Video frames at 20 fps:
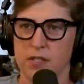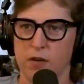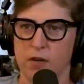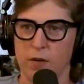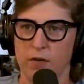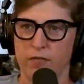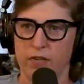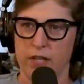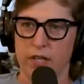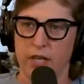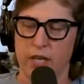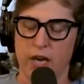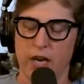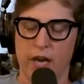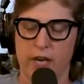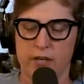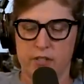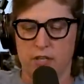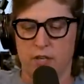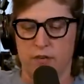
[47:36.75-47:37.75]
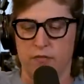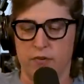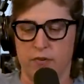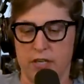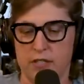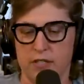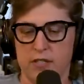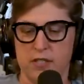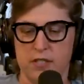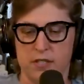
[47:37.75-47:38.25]
you know of healing and i actually have
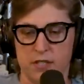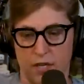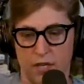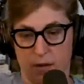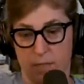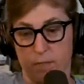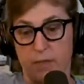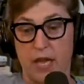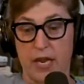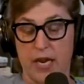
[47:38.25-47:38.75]
friends um,